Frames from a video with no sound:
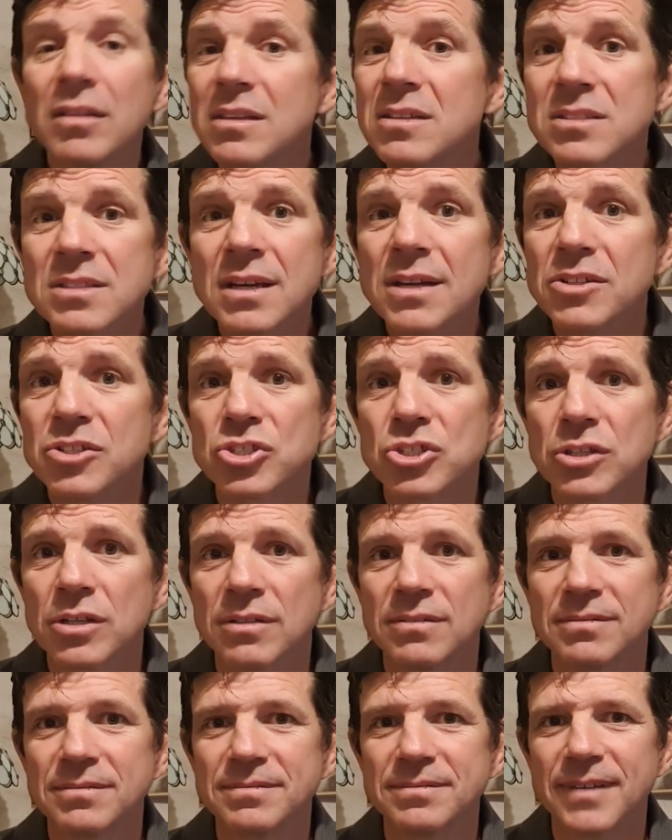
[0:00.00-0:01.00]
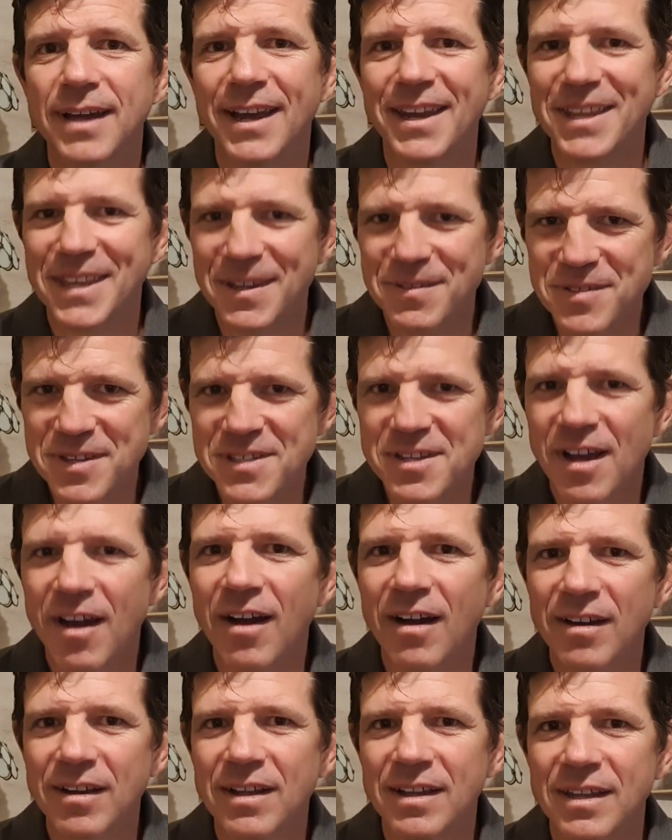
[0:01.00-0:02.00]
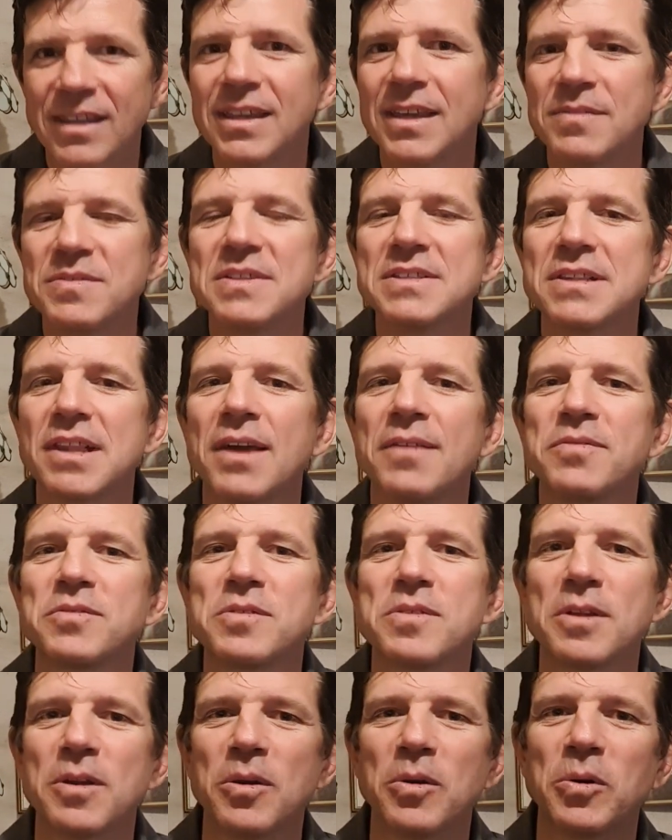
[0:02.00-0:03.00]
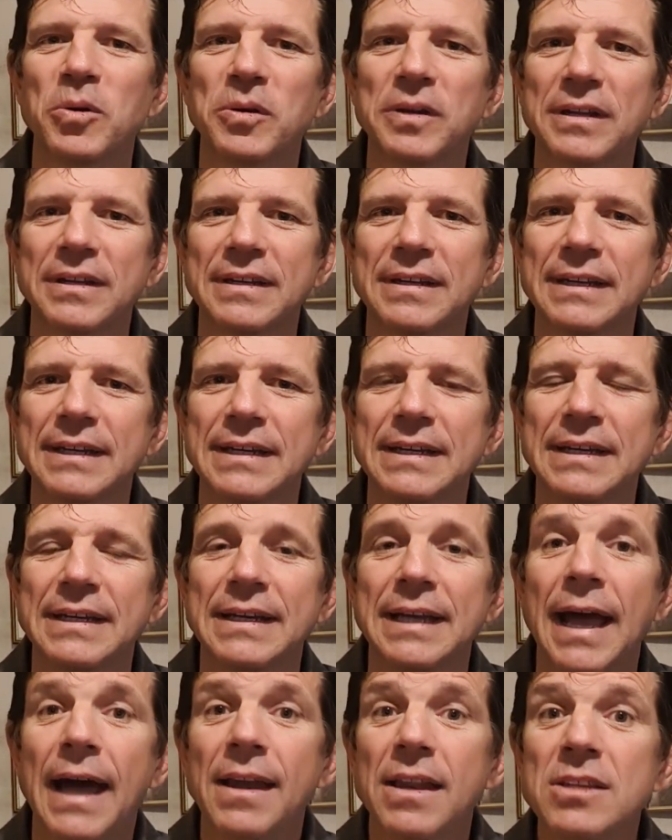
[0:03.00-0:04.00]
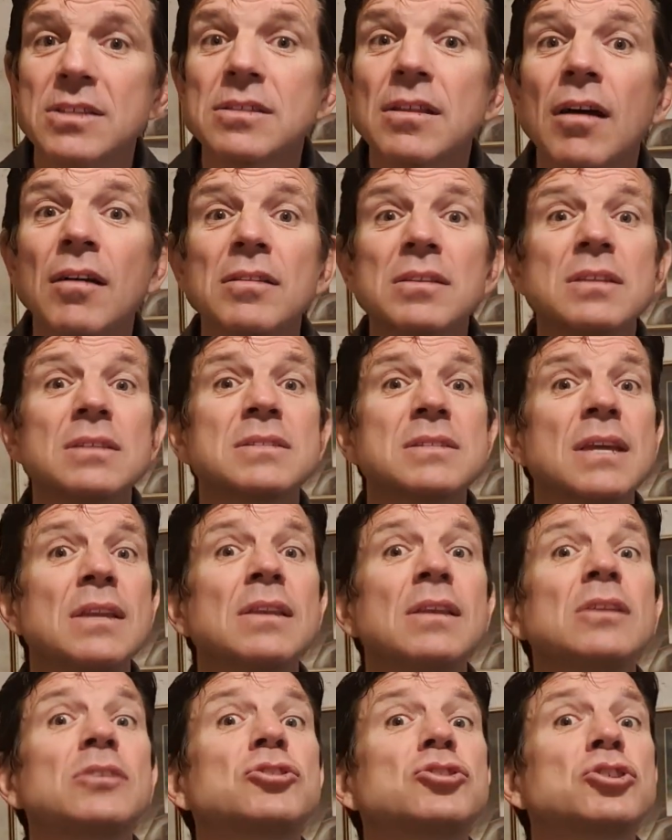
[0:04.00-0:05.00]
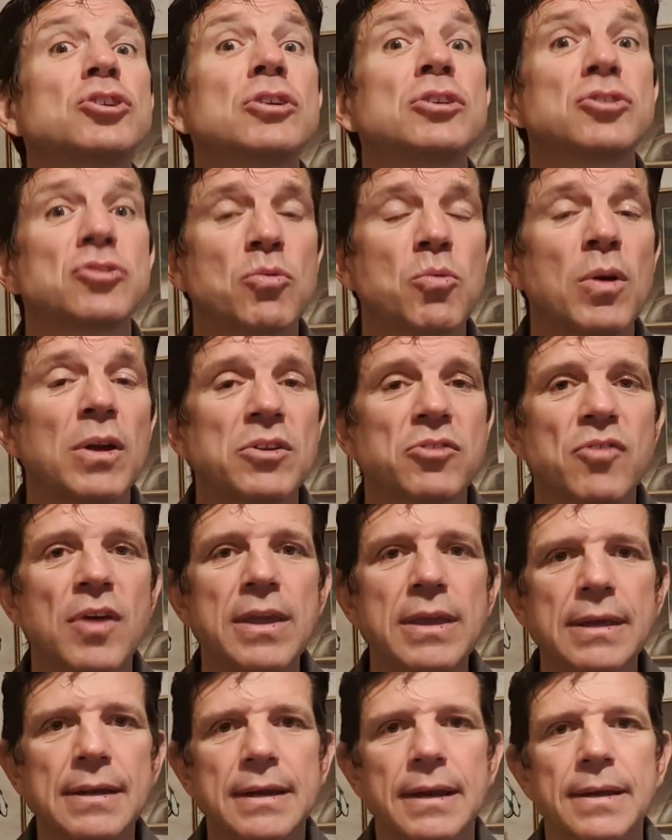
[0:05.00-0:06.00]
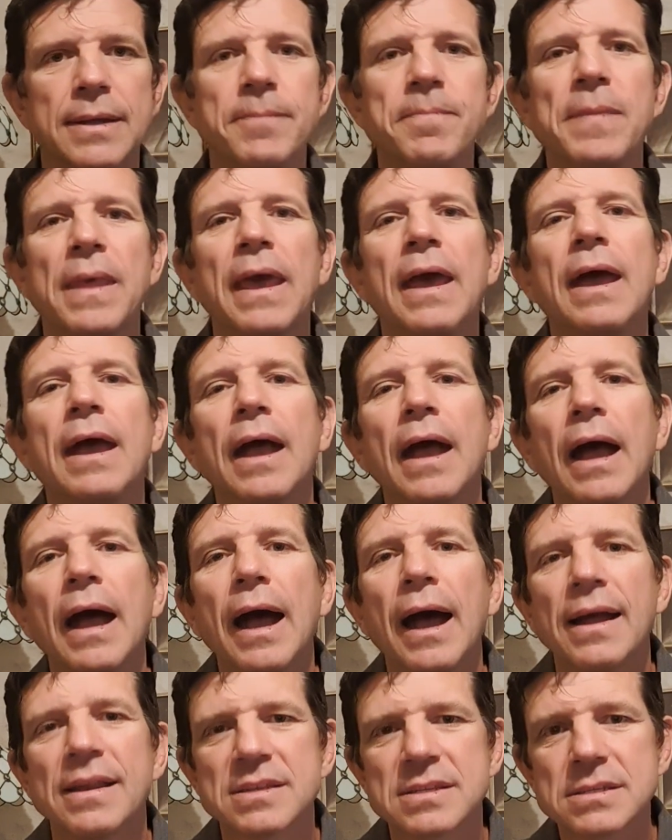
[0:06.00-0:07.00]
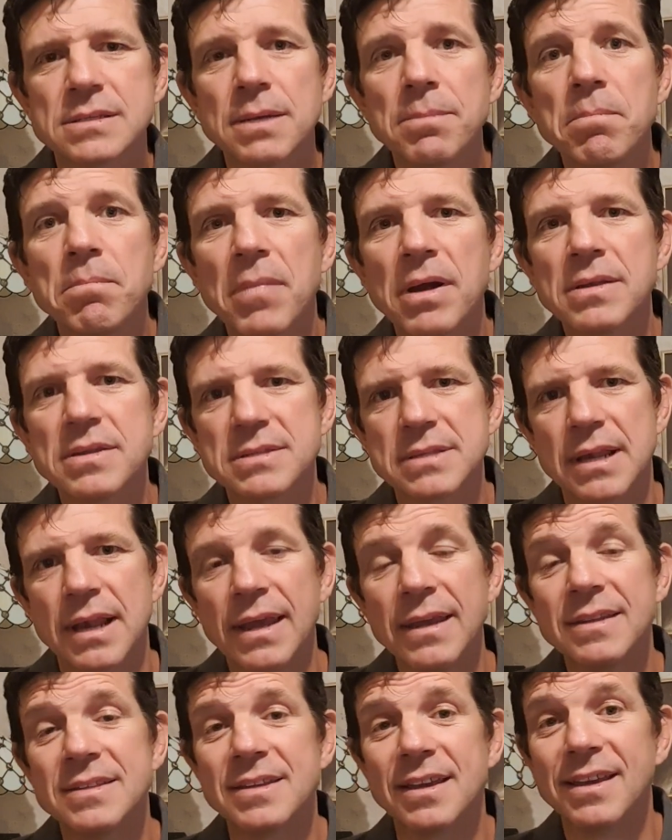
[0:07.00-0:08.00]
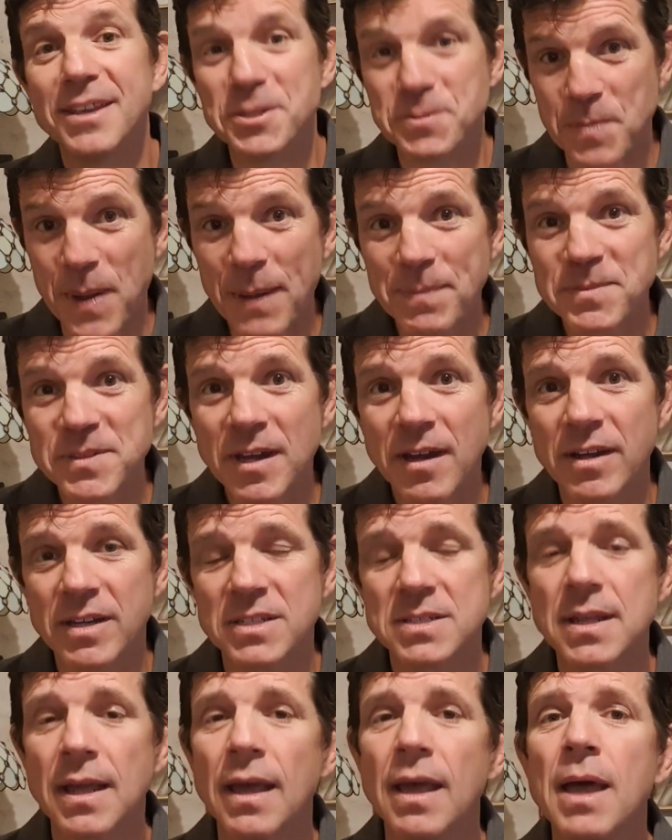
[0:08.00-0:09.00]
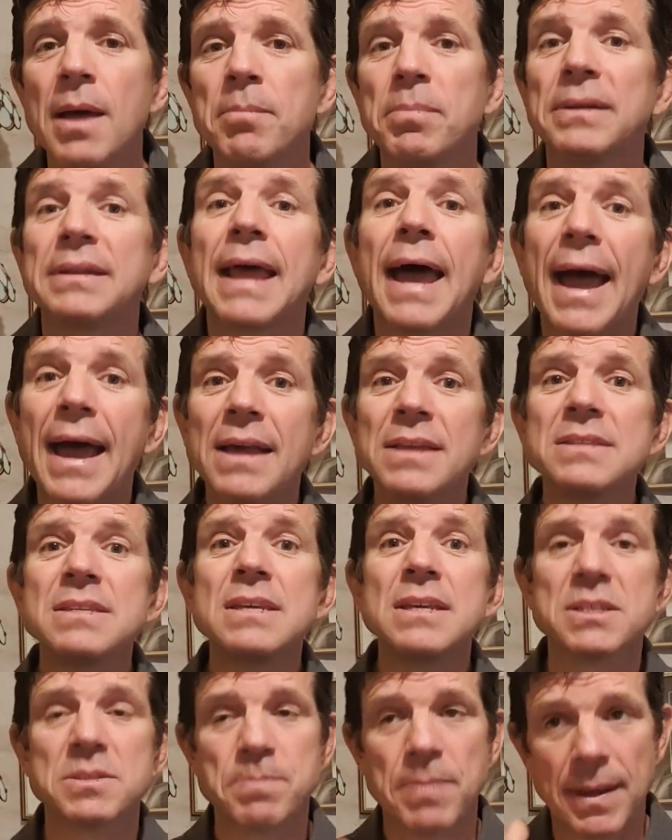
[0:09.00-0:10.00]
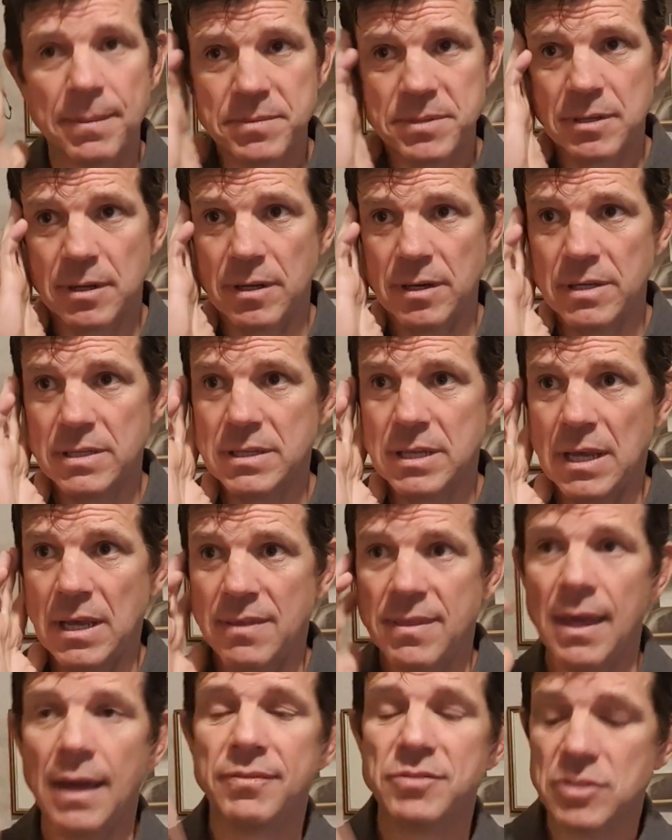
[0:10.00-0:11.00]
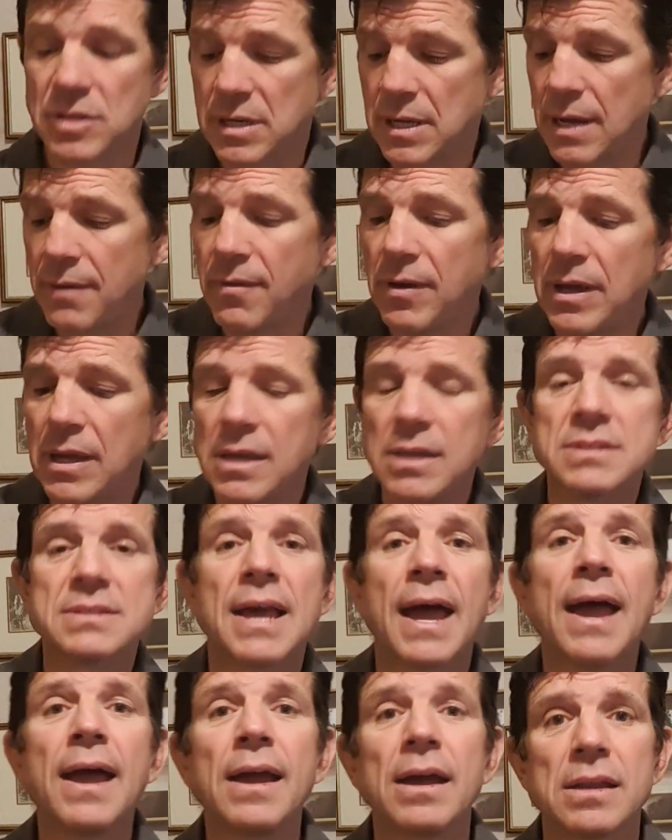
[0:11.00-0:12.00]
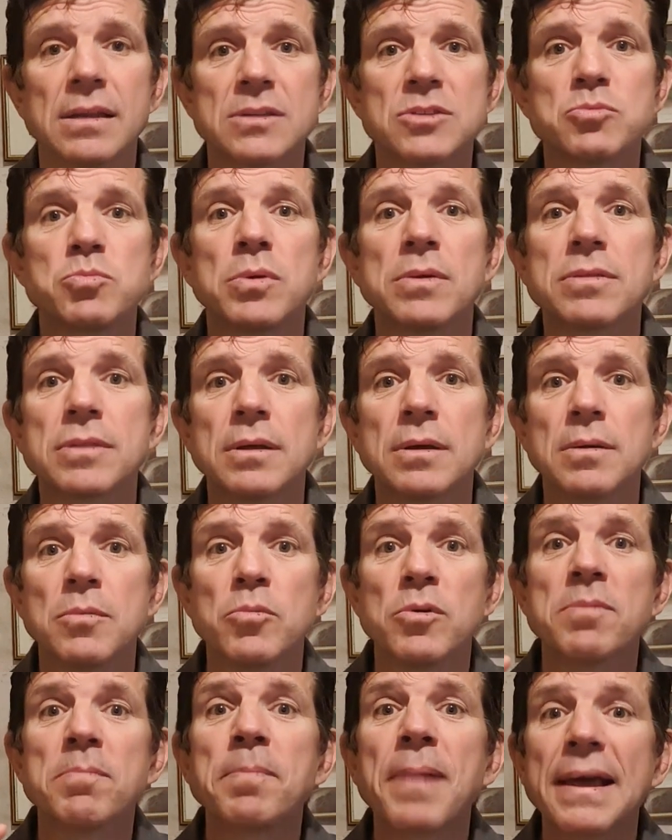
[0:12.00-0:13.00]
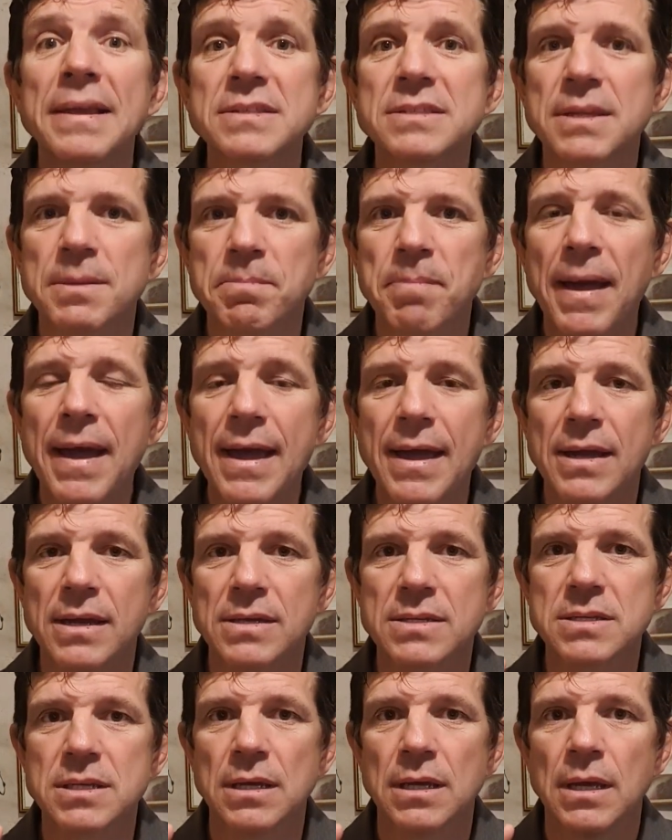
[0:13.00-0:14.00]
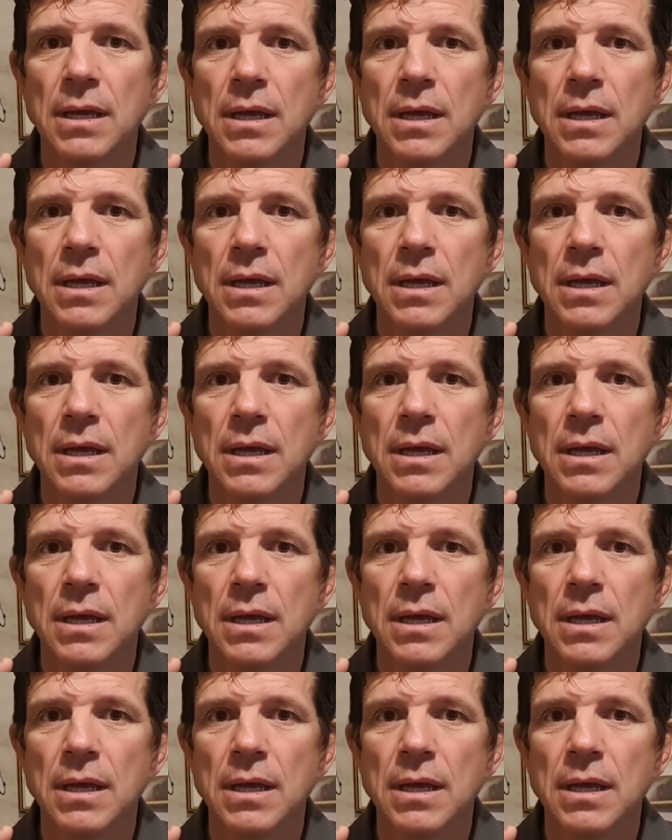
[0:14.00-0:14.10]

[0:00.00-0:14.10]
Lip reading: touched, and he gives his life to the Lord, and he starts attending church quite regularly. And some months later, he's baptized. But as he is baptized, they have to cover his hands with plastic bags